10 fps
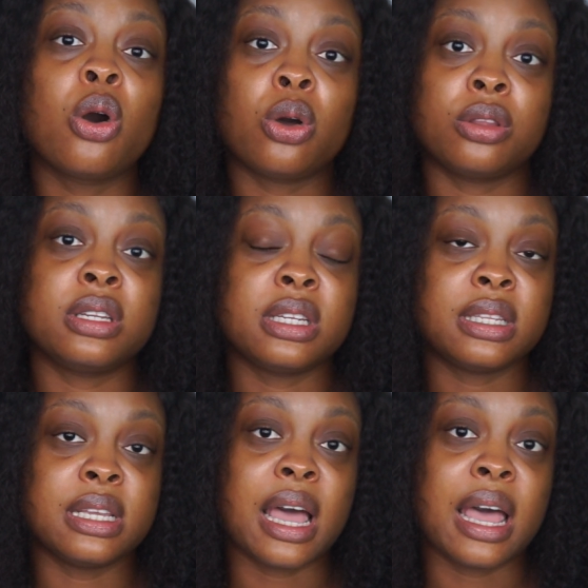underneath
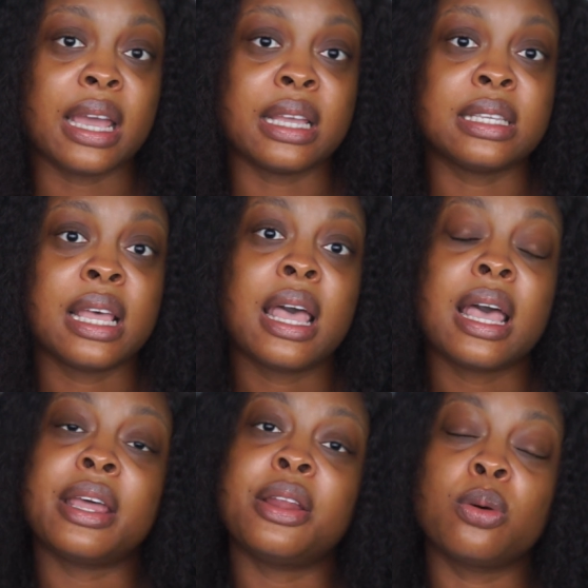the eyes,
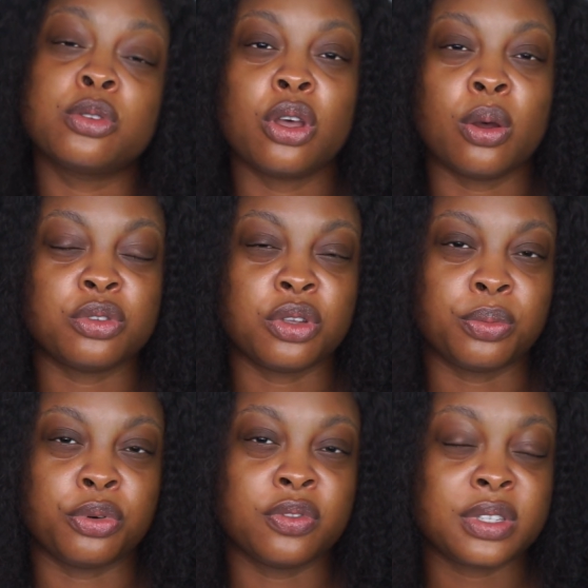and it also helps to
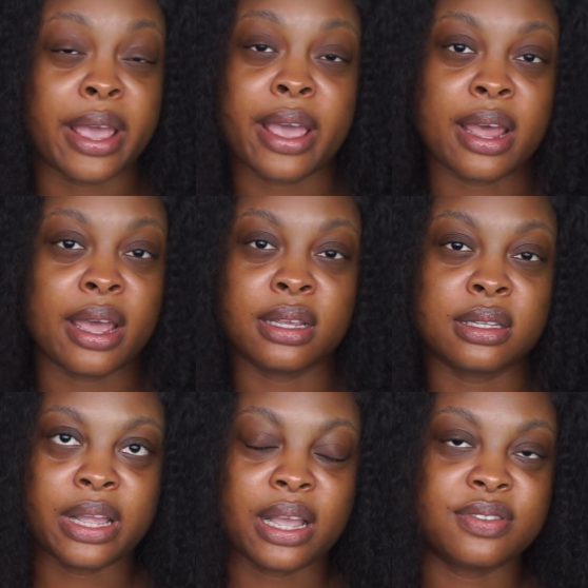improve tired eyes.
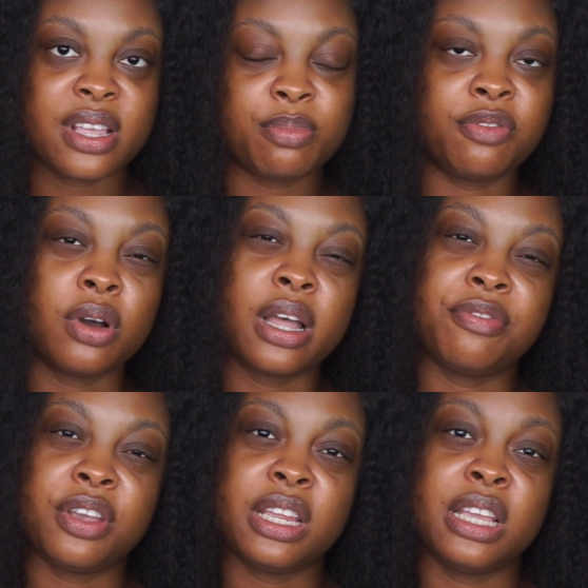Like I've said before,
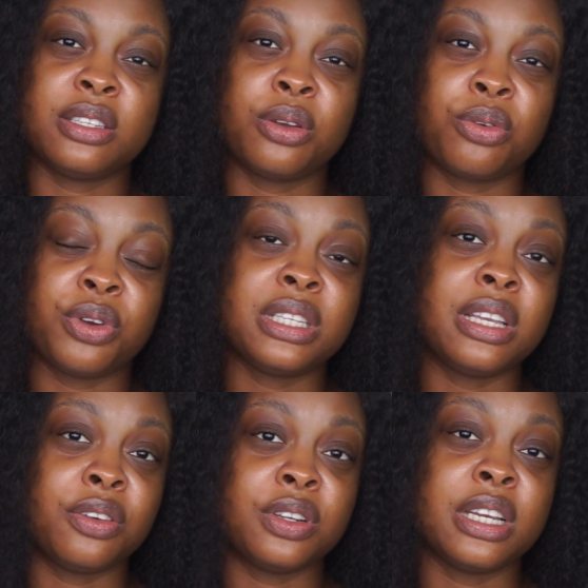caffeine is a great
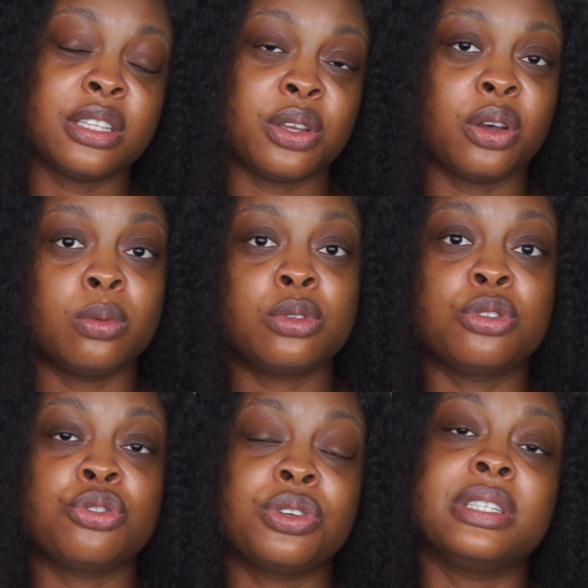ingredient to help to
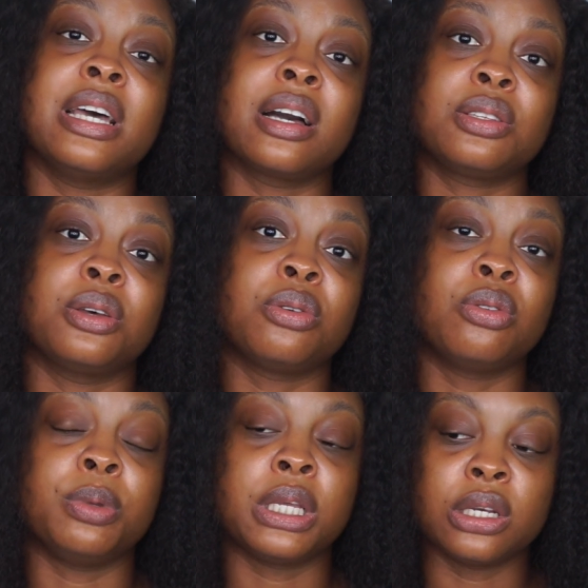treat dark
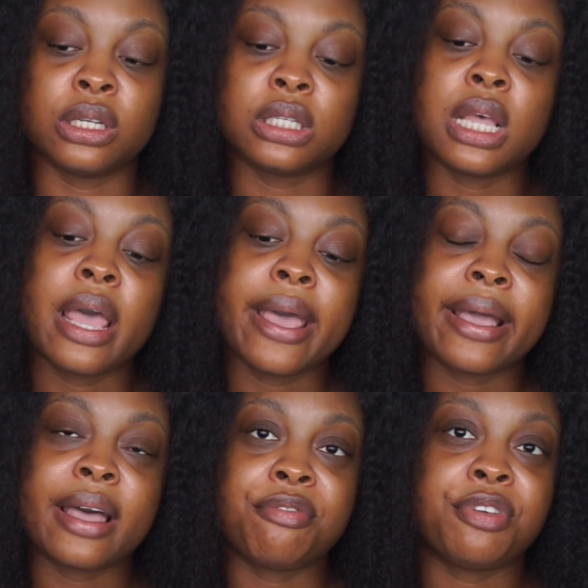circles because
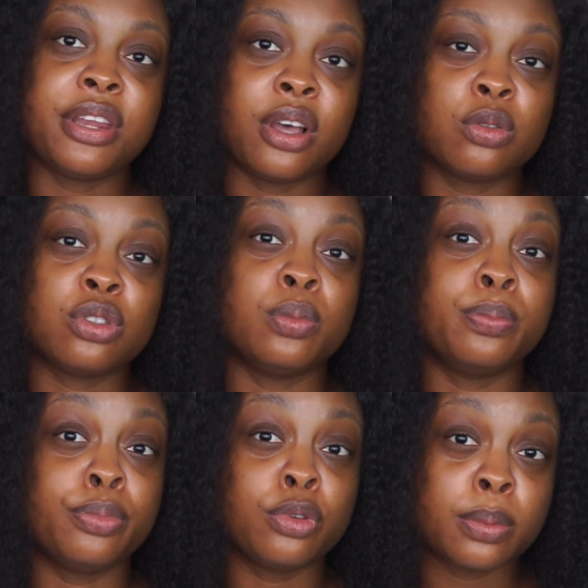caffeine helps to
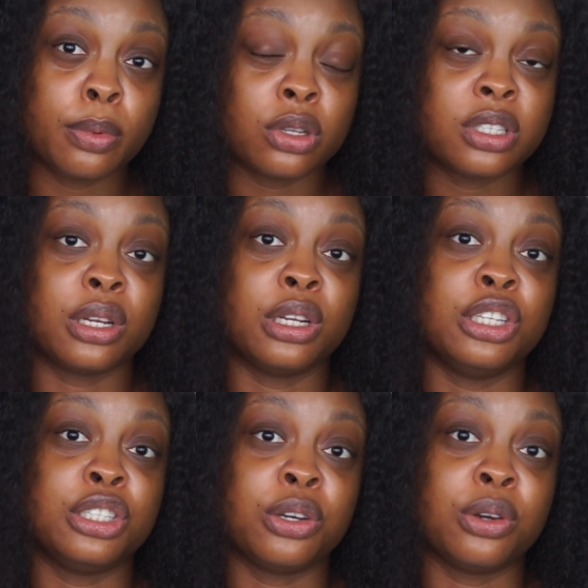boost blood
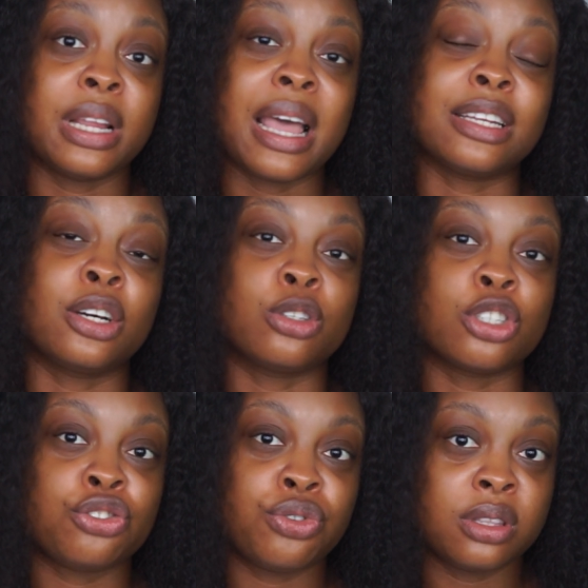circulation and
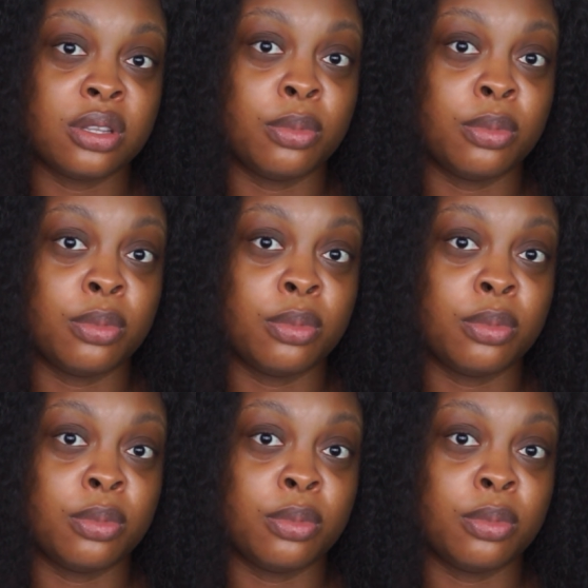constrict the